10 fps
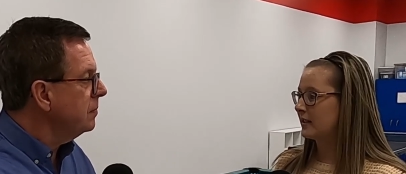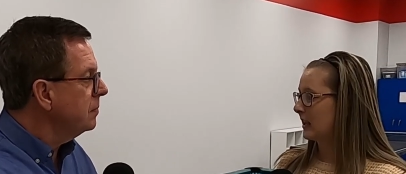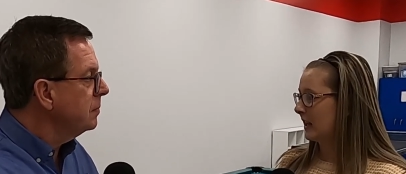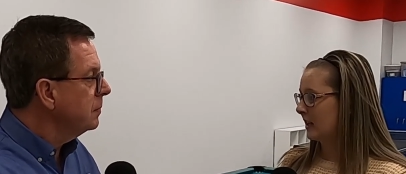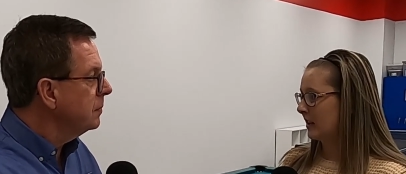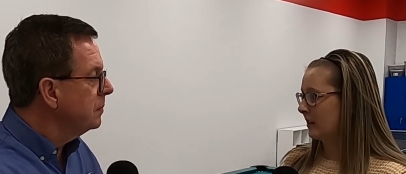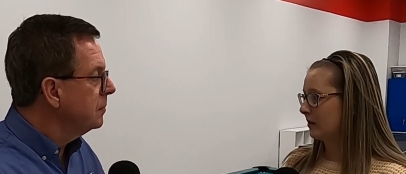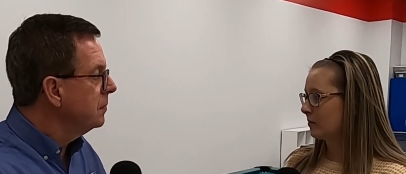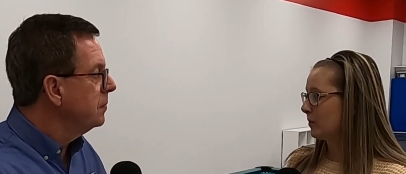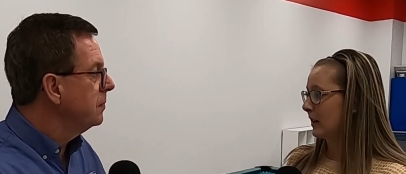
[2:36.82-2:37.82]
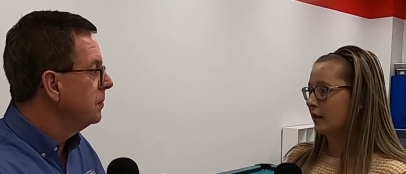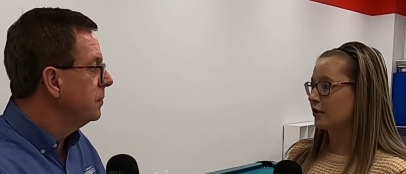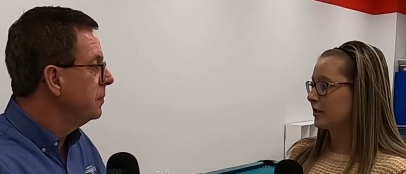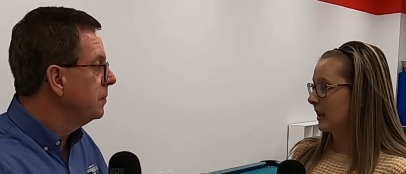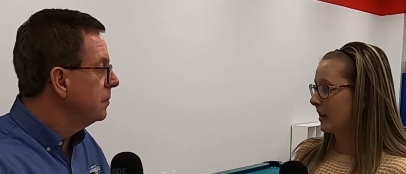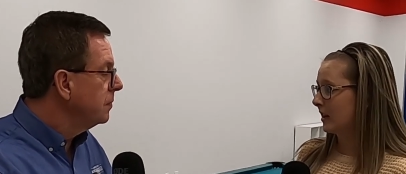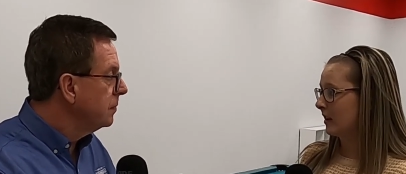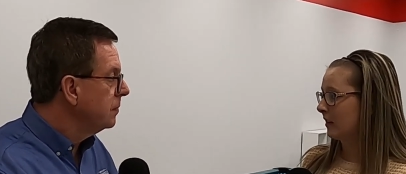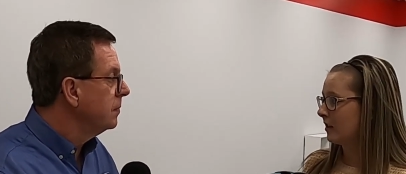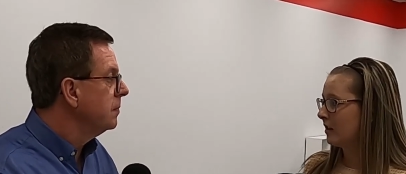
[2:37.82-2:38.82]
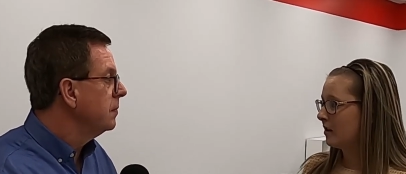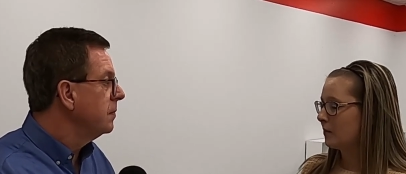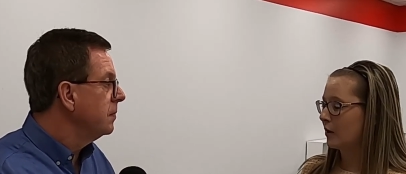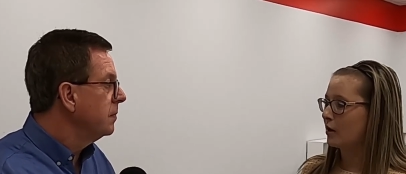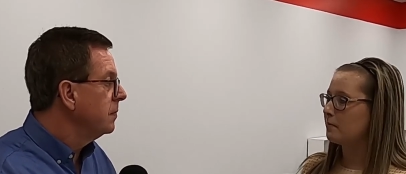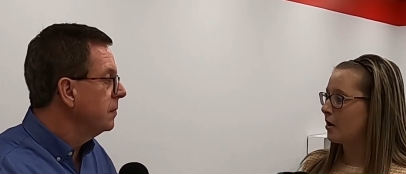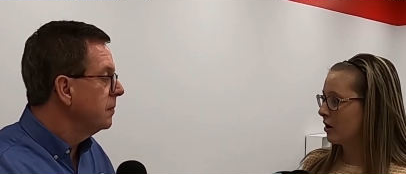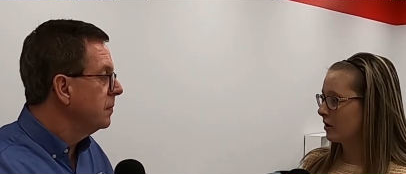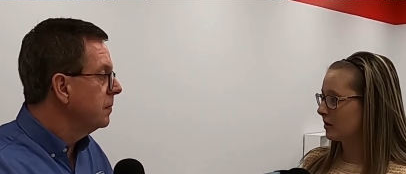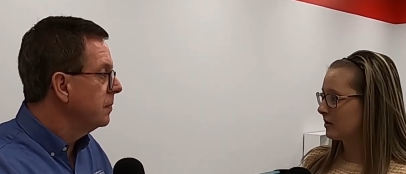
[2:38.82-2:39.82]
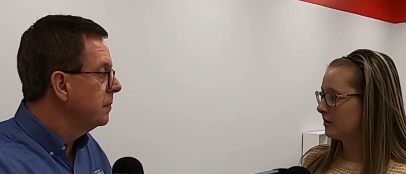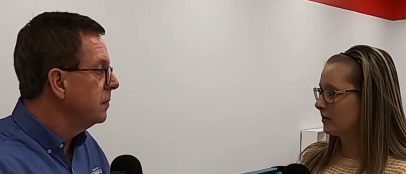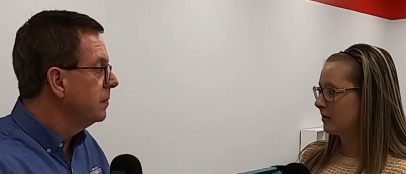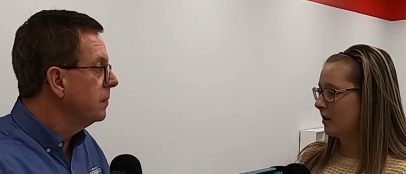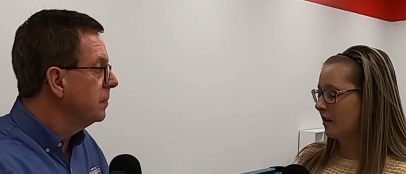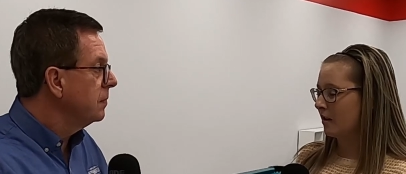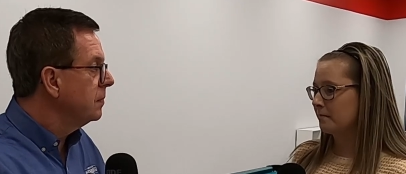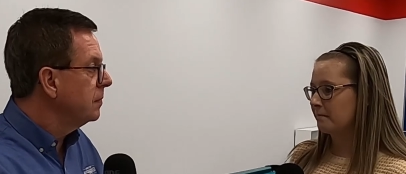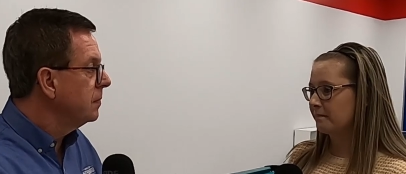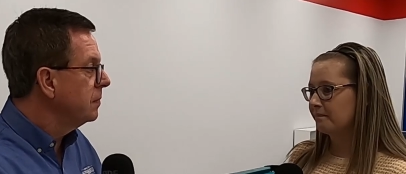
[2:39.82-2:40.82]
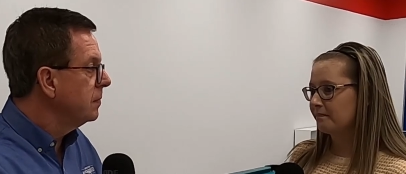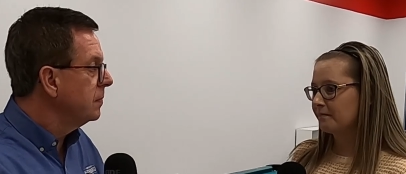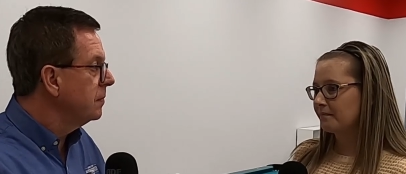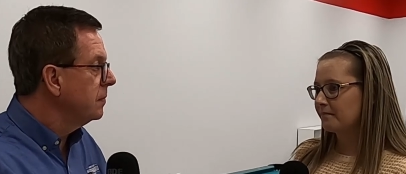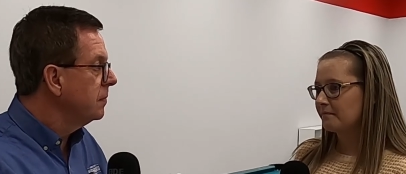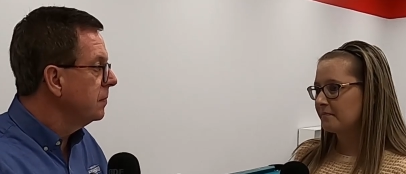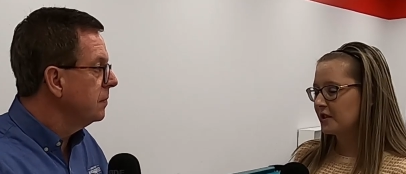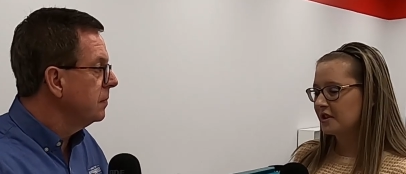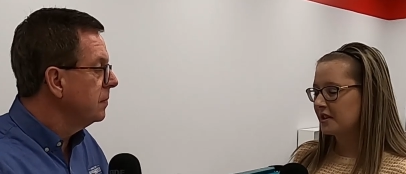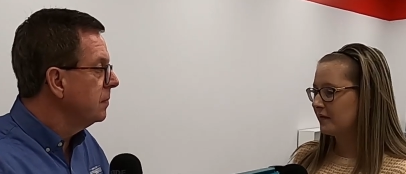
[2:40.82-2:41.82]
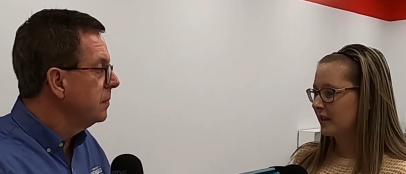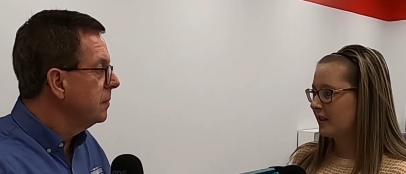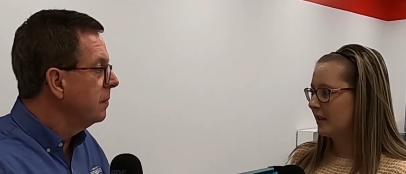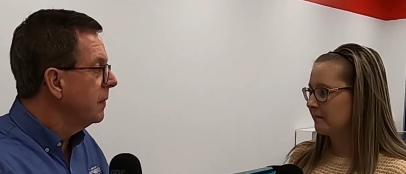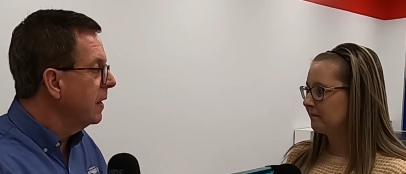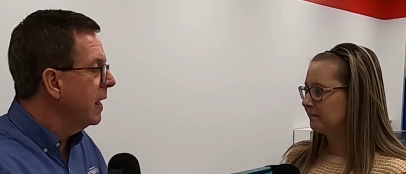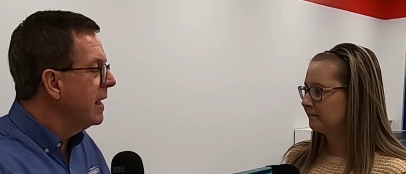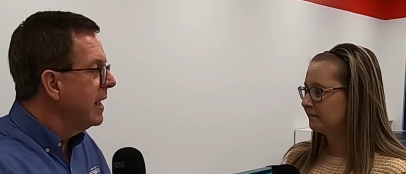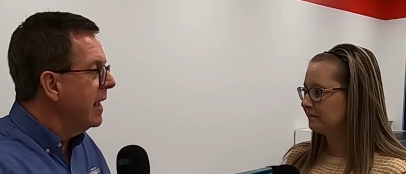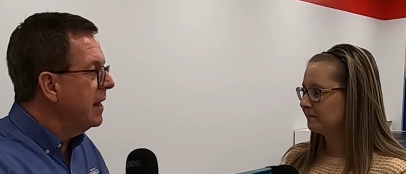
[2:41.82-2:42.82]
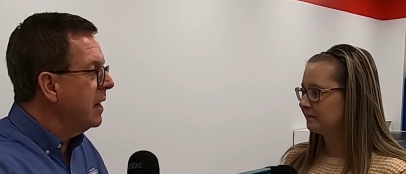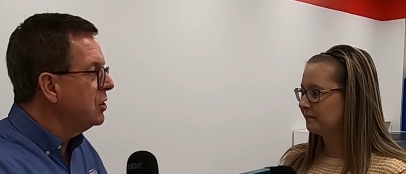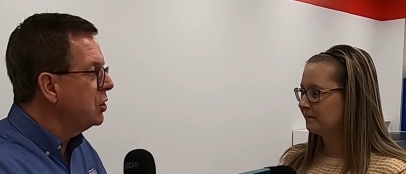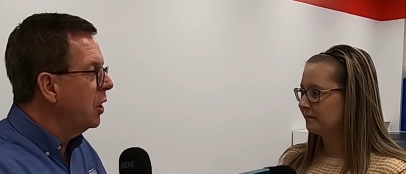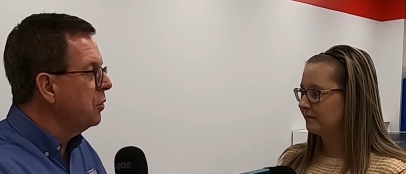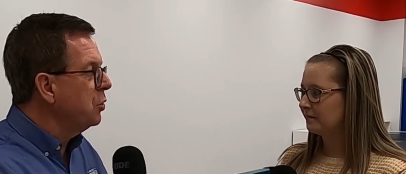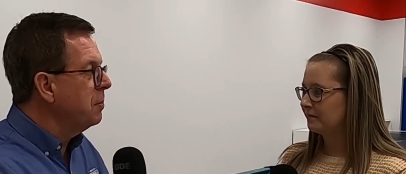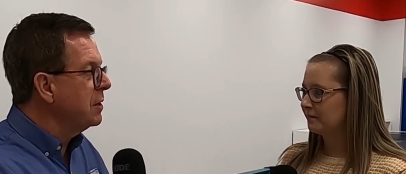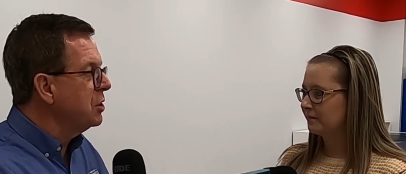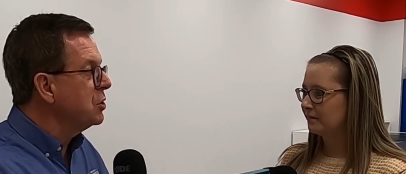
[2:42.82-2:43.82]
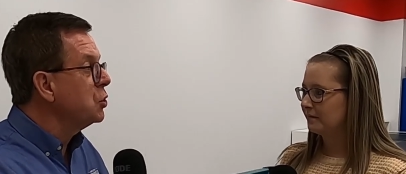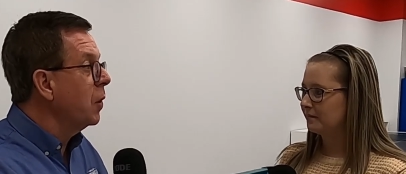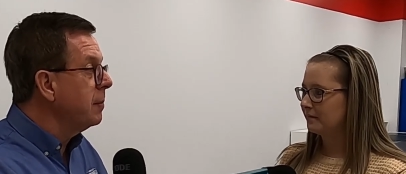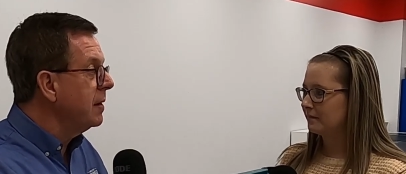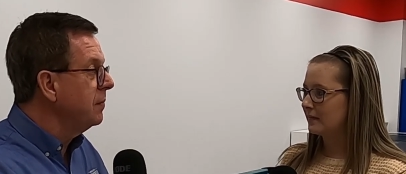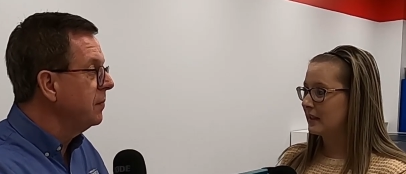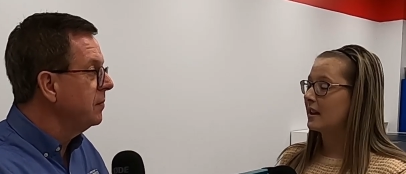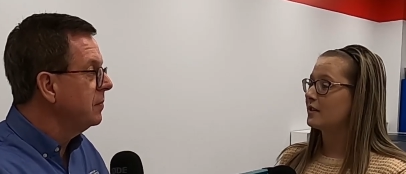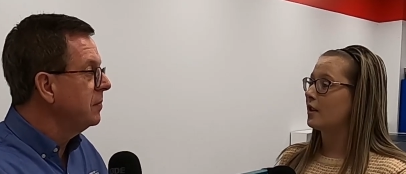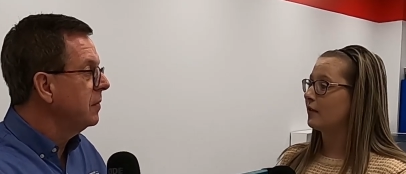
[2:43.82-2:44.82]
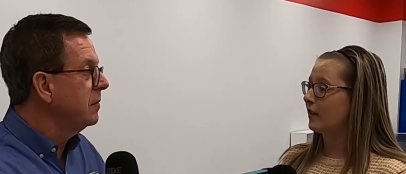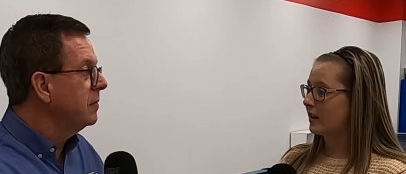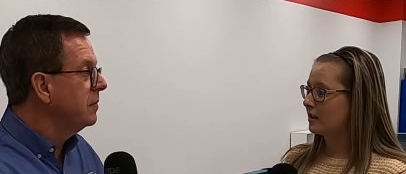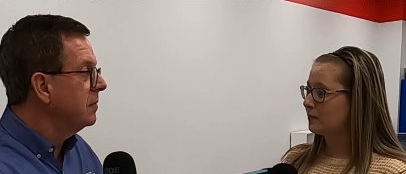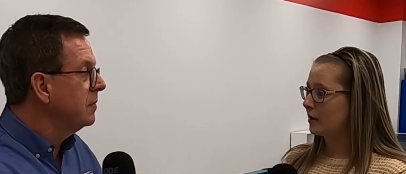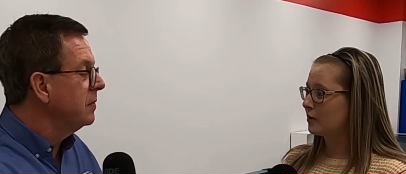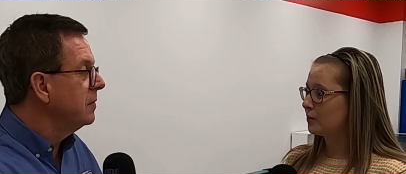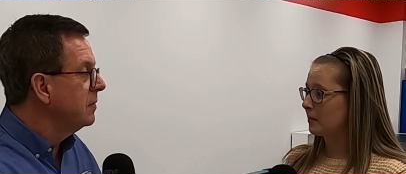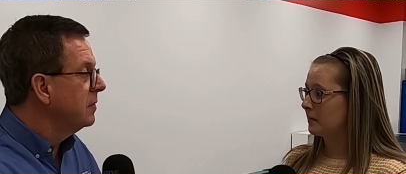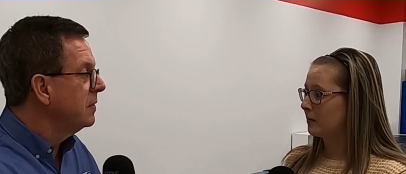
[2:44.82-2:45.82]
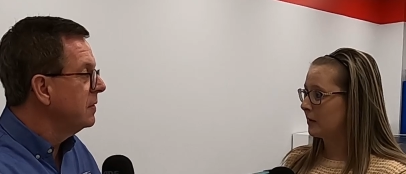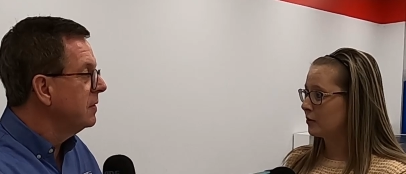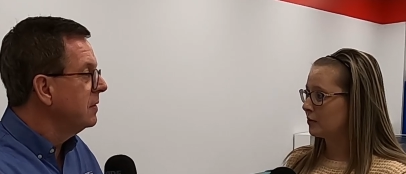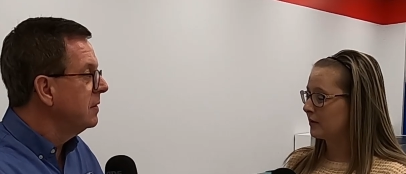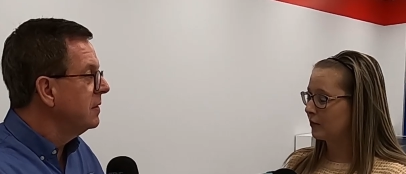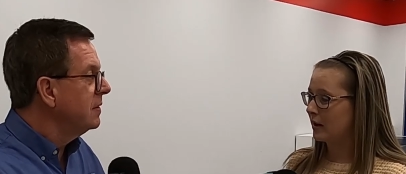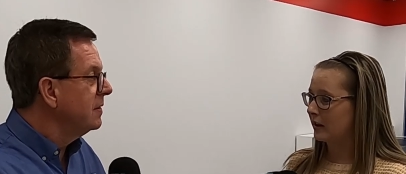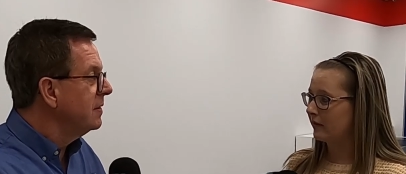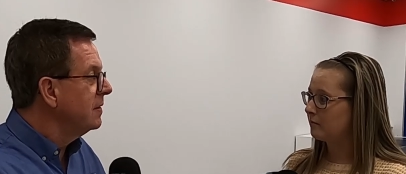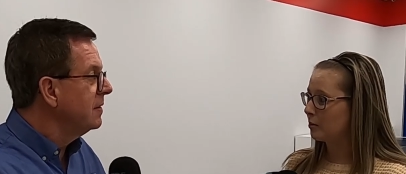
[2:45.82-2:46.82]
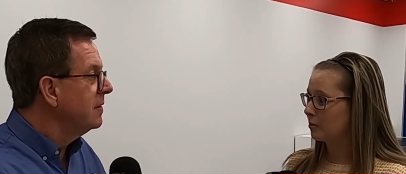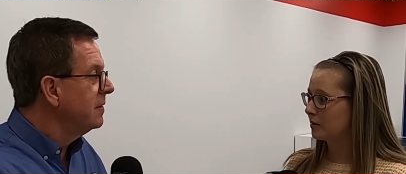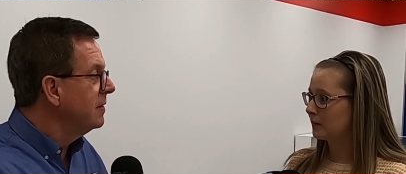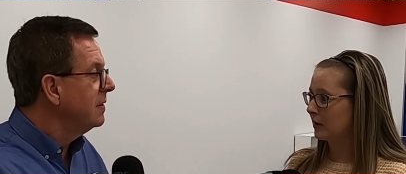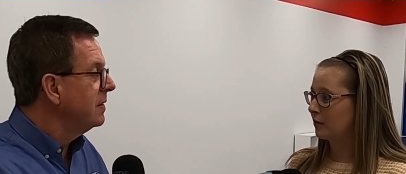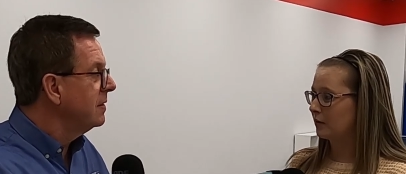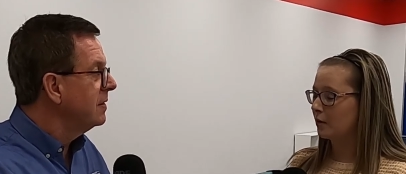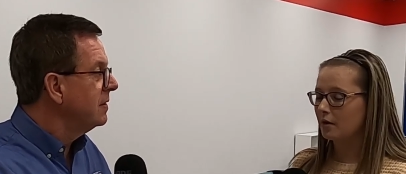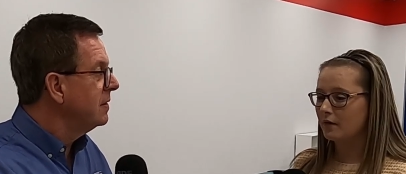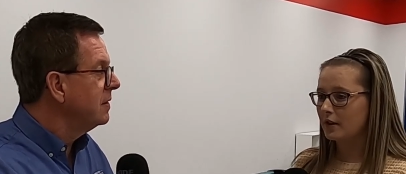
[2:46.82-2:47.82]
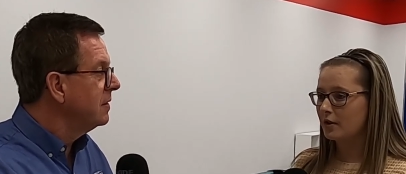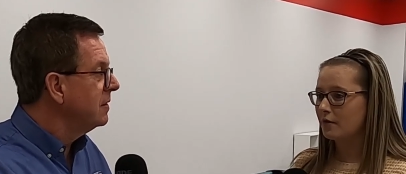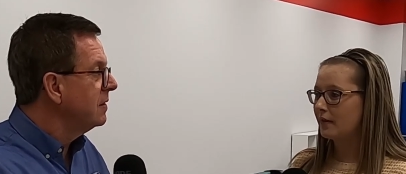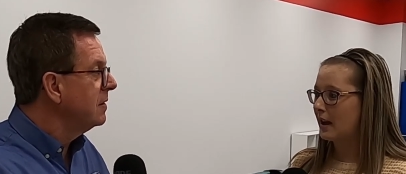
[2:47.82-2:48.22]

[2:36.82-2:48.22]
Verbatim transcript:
Speaker 1: ice skating, regular skating. We go to parks, um, just stuff like that.
Speaker 2: Okay. And I saw you mentioned swimming.
Speaker 1: Yes, on Fridays we go swimming. We go to a variety of pools. We go to Laurelville,